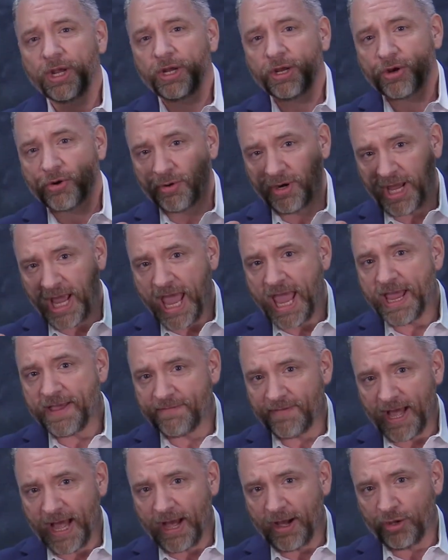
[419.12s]
to create
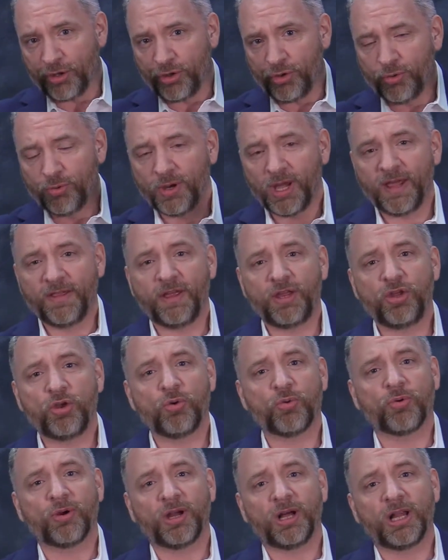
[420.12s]
value and then
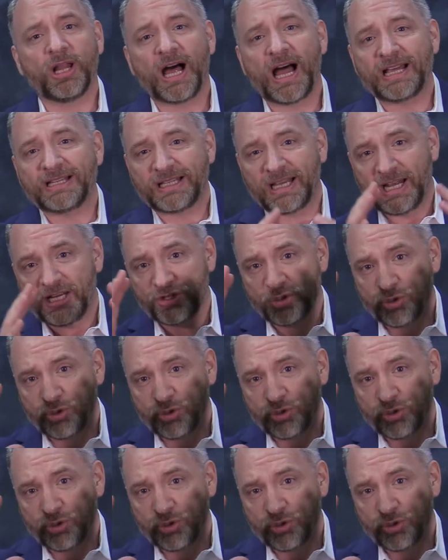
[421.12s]
you realize that as